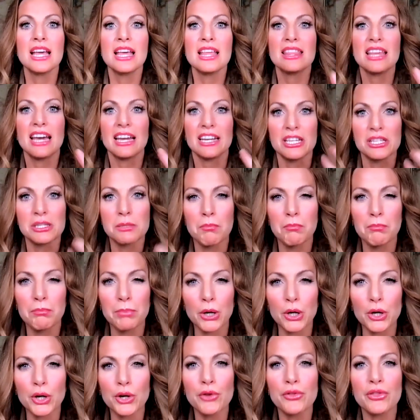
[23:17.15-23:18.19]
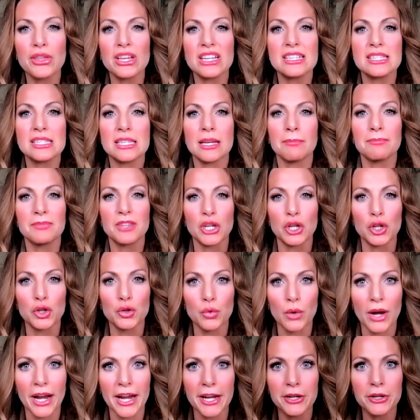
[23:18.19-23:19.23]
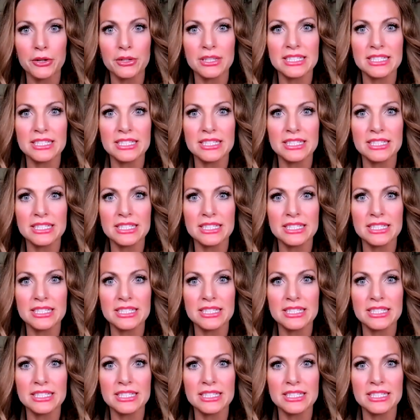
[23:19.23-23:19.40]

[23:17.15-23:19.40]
that is birthing something greater